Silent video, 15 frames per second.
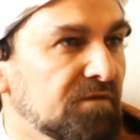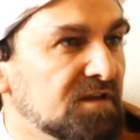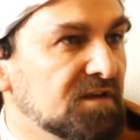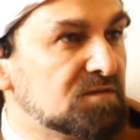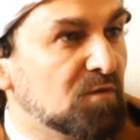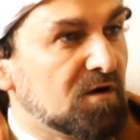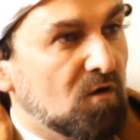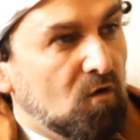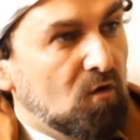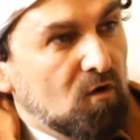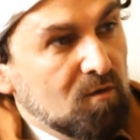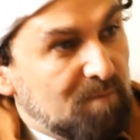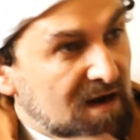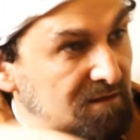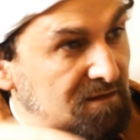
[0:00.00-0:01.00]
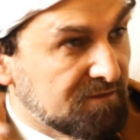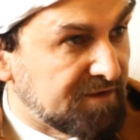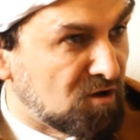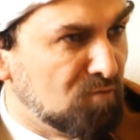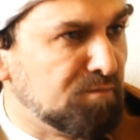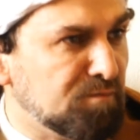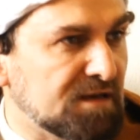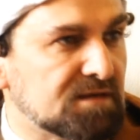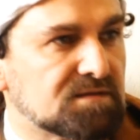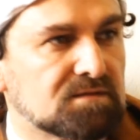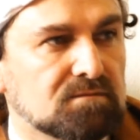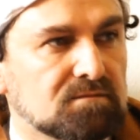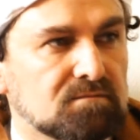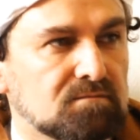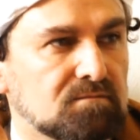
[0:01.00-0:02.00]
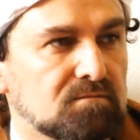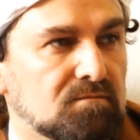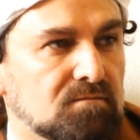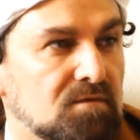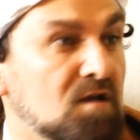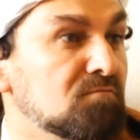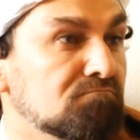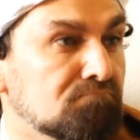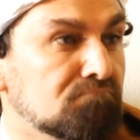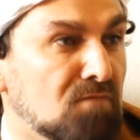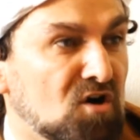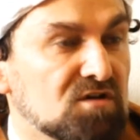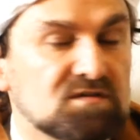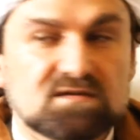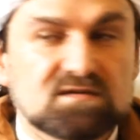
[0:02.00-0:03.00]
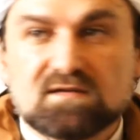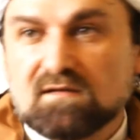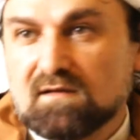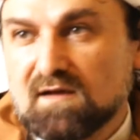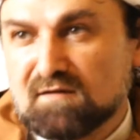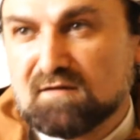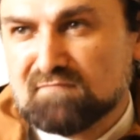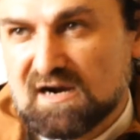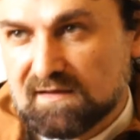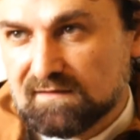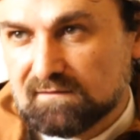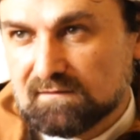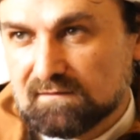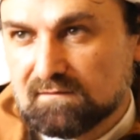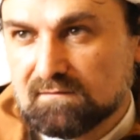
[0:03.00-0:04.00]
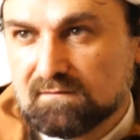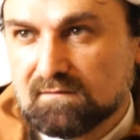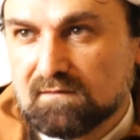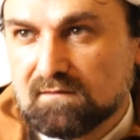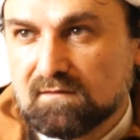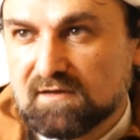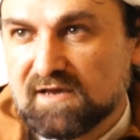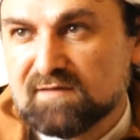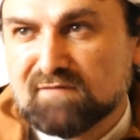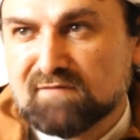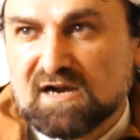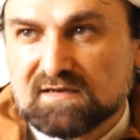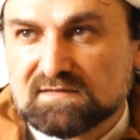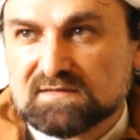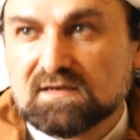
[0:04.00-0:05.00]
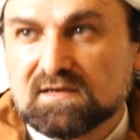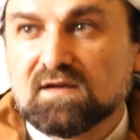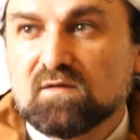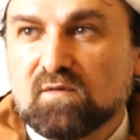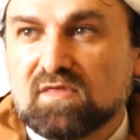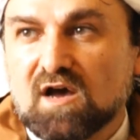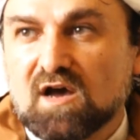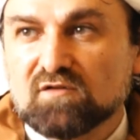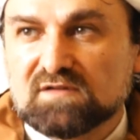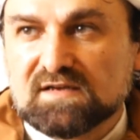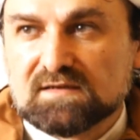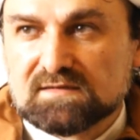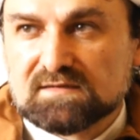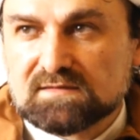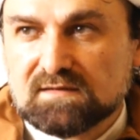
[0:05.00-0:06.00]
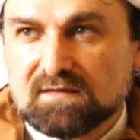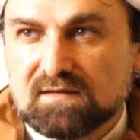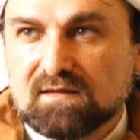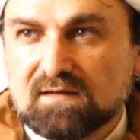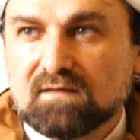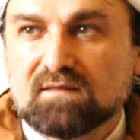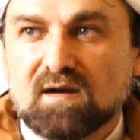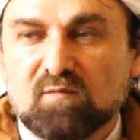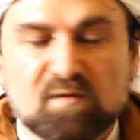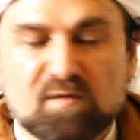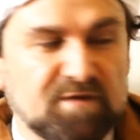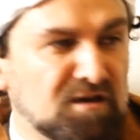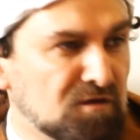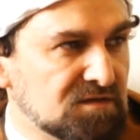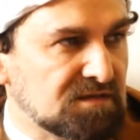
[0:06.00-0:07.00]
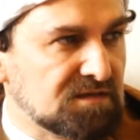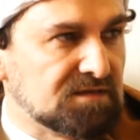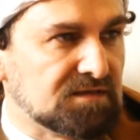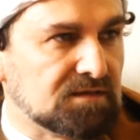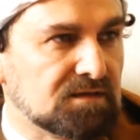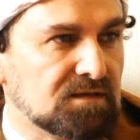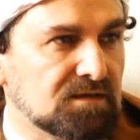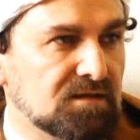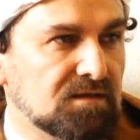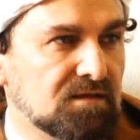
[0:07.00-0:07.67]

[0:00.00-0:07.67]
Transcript: These were all part of a complex, mosque and market, the imaret. Without these, there will be no city.